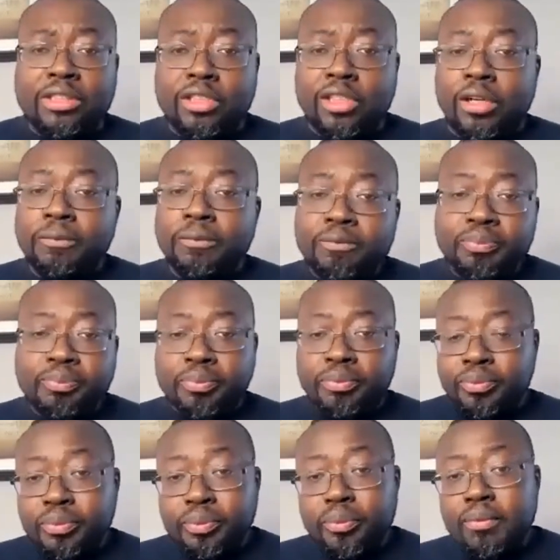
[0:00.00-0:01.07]
And so
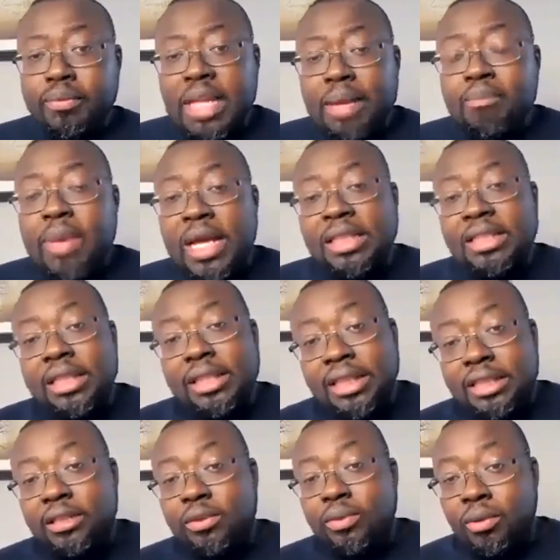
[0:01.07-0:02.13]

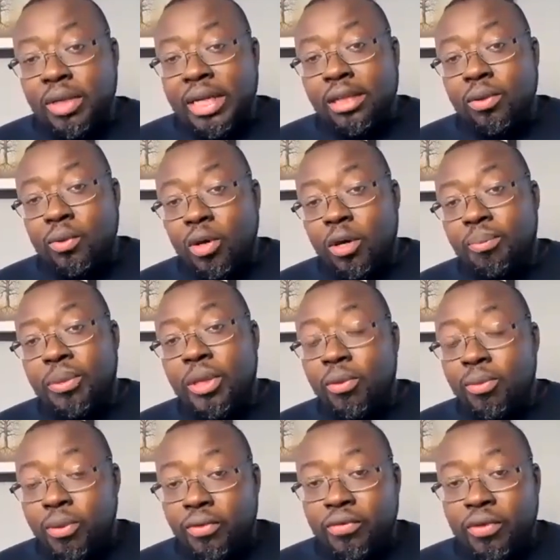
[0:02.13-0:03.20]
basically this is where we get the
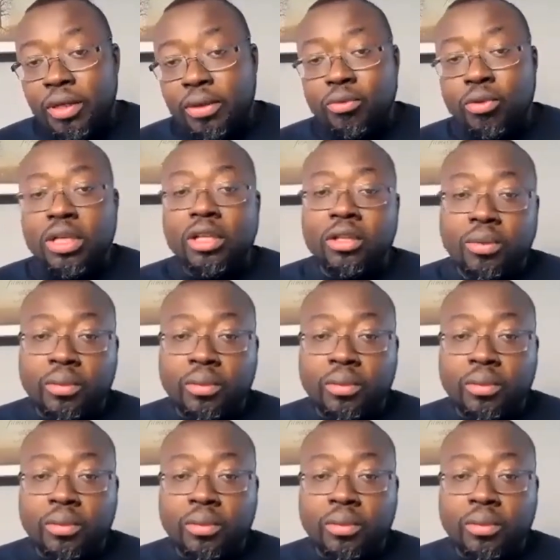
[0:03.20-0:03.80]
word pupil from,